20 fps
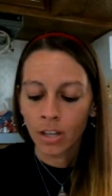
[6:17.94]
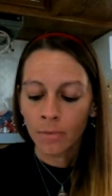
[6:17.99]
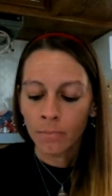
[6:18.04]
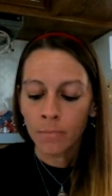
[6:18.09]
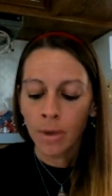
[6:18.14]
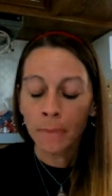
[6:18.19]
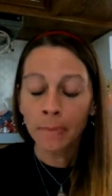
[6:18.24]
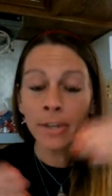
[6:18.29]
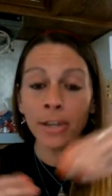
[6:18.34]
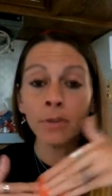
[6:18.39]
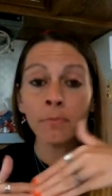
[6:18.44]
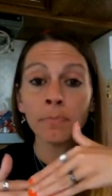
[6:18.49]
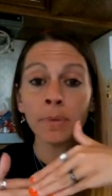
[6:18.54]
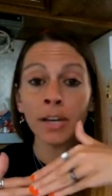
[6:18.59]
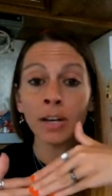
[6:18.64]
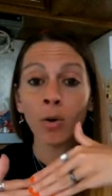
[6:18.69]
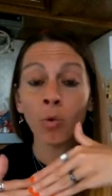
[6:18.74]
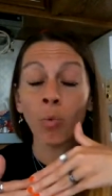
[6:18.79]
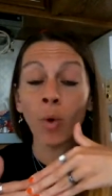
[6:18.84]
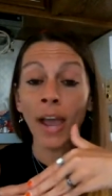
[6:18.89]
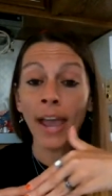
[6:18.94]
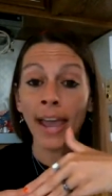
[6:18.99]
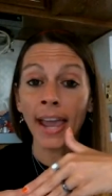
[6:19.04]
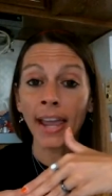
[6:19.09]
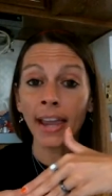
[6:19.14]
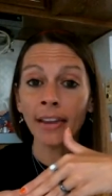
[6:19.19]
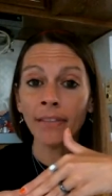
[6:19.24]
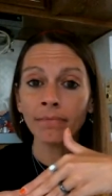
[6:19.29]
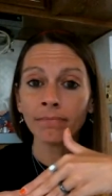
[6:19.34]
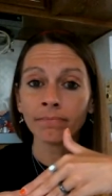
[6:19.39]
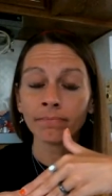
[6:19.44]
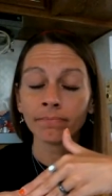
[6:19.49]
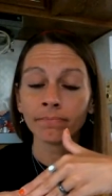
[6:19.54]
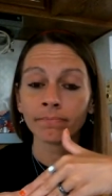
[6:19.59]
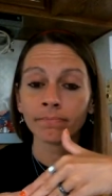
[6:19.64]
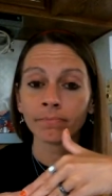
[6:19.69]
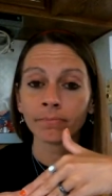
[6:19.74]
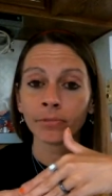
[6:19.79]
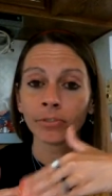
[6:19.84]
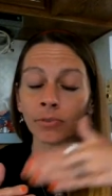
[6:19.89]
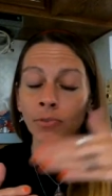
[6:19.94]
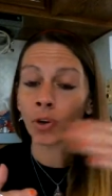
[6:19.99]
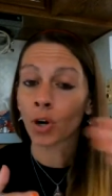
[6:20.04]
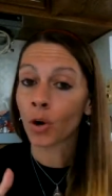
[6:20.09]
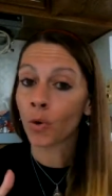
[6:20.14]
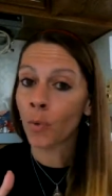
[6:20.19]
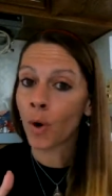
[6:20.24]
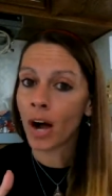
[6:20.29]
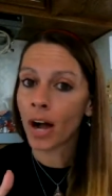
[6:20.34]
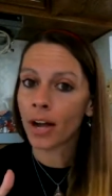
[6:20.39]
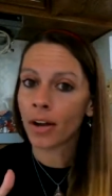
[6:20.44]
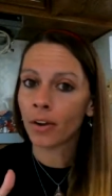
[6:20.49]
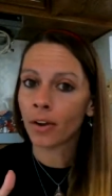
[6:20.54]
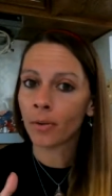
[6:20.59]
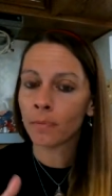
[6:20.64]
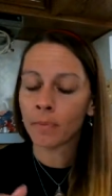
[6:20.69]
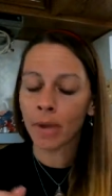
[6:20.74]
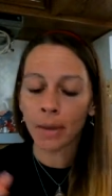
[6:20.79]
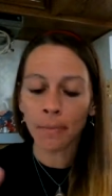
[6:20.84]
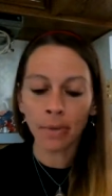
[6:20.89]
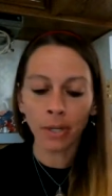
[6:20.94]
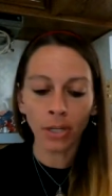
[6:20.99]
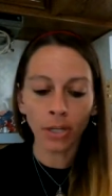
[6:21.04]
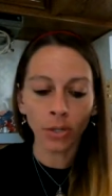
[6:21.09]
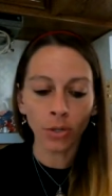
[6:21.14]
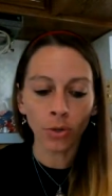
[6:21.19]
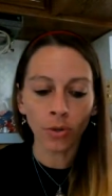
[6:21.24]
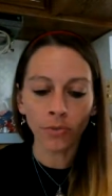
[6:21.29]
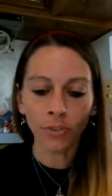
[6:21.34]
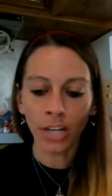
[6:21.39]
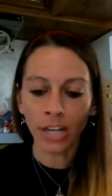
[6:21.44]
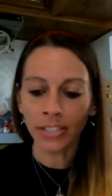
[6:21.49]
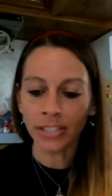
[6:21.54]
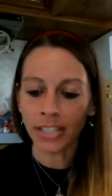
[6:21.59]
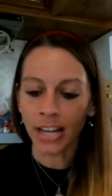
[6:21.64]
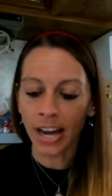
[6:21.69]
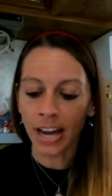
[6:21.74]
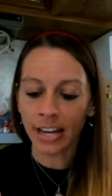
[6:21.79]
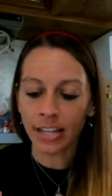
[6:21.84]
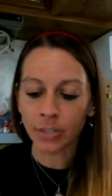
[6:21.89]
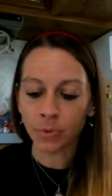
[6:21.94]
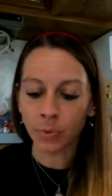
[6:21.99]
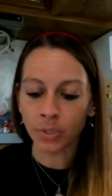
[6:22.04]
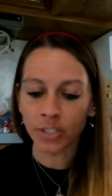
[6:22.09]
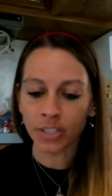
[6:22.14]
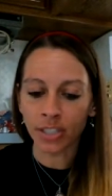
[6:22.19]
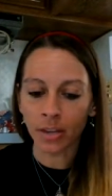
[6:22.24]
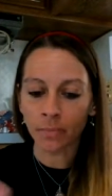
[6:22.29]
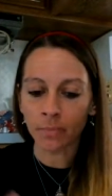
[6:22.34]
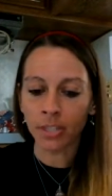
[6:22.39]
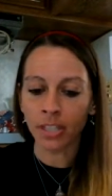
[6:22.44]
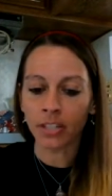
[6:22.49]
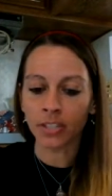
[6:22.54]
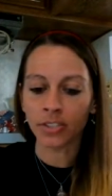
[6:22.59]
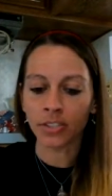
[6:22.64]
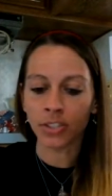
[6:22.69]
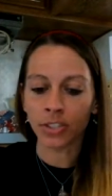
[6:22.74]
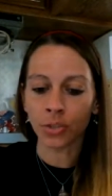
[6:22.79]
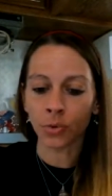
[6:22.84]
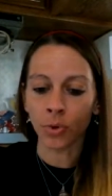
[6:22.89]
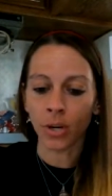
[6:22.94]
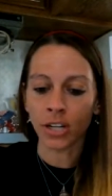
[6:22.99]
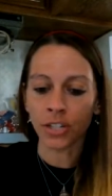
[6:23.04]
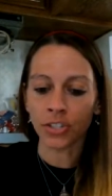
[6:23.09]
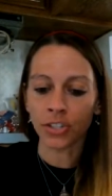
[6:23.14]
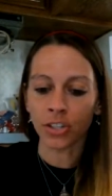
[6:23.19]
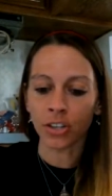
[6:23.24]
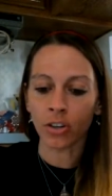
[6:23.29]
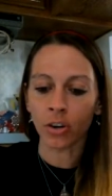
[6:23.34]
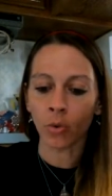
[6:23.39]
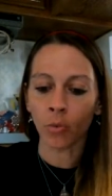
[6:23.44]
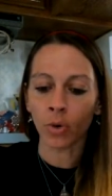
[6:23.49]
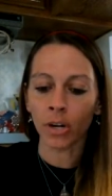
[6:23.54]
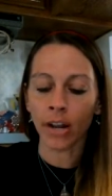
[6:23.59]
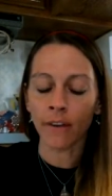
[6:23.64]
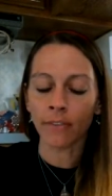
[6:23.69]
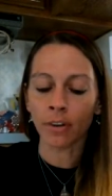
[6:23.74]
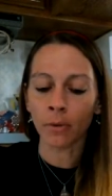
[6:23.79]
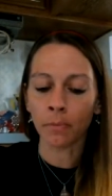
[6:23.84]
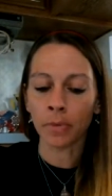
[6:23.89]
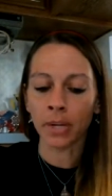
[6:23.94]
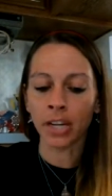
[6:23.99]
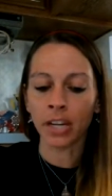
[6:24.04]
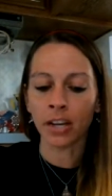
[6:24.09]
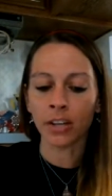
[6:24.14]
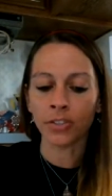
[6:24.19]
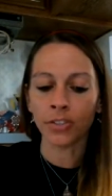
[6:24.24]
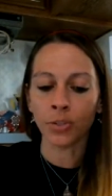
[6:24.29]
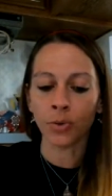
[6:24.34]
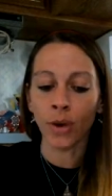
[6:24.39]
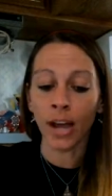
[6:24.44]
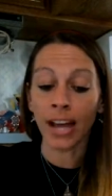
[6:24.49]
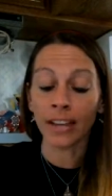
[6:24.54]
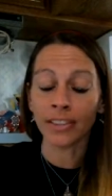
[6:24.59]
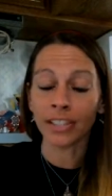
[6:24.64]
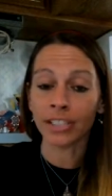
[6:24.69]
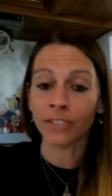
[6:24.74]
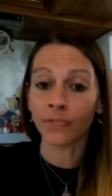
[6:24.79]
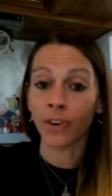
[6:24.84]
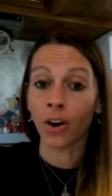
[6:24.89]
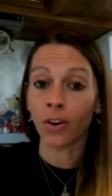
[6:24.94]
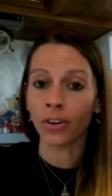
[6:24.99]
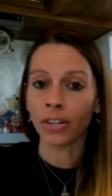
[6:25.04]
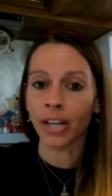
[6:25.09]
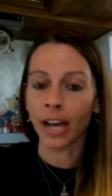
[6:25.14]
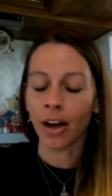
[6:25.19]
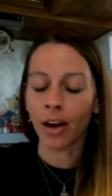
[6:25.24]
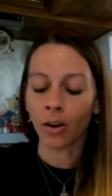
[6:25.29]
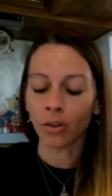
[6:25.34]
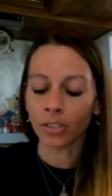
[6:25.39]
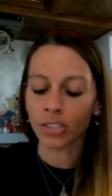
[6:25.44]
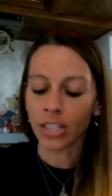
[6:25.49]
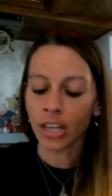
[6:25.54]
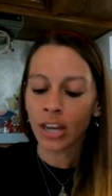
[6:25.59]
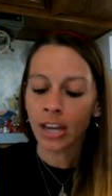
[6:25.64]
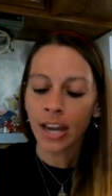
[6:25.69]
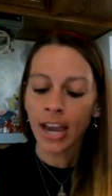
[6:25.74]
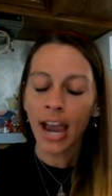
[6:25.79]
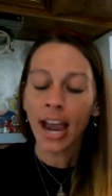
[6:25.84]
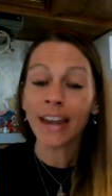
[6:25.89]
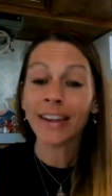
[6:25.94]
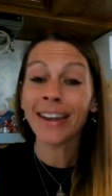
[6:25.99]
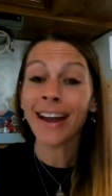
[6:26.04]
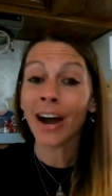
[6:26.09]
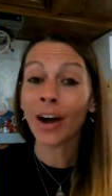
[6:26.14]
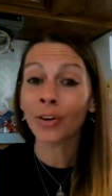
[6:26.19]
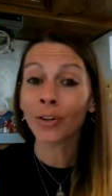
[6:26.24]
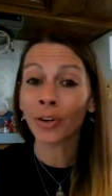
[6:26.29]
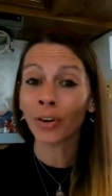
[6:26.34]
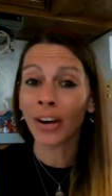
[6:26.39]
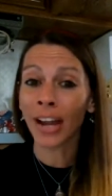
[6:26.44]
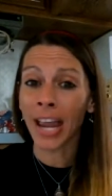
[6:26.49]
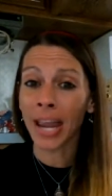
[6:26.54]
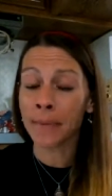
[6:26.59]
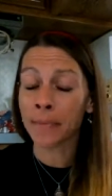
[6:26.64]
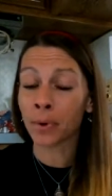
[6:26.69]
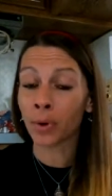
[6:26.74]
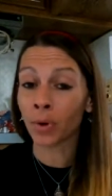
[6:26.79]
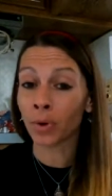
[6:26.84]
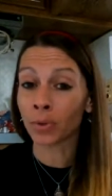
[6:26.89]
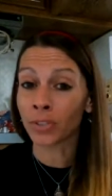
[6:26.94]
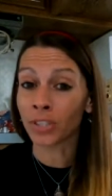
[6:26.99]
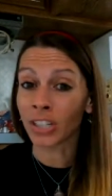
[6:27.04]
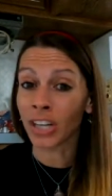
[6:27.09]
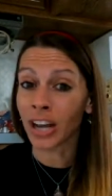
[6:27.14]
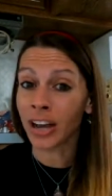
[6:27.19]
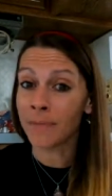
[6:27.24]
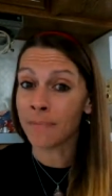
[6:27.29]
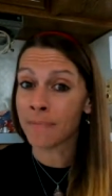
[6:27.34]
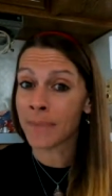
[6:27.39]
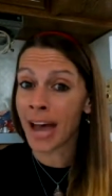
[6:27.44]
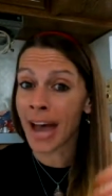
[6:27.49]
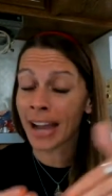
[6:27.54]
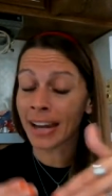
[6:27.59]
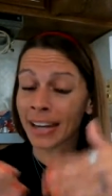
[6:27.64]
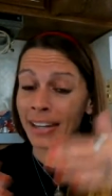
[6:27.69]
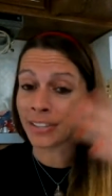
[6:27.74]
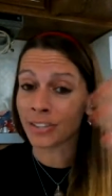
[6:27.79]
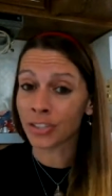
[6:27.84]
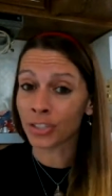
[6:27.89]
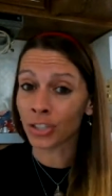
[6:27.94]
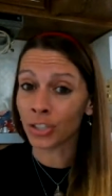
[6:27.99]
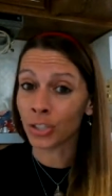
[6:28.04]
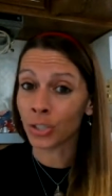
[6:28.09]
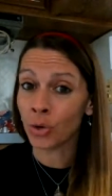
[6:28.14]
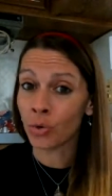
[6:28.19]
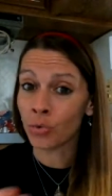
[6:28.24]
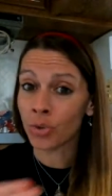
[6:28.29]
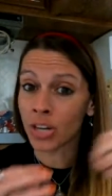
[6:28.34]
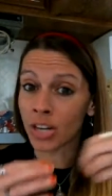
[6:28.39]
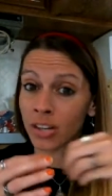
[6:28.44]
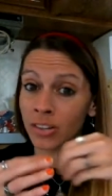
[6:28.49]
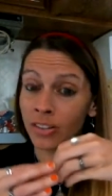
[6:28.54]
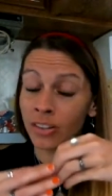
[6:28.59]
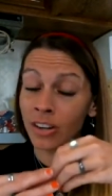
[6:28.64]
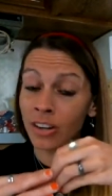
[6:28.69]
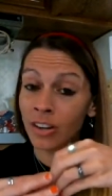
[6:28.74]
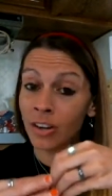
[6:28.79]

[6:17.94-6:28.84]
you've been away for a while. Maybe you have cut ties with something, a situation or whatever, because you had this falling out. And now you're able to come back into union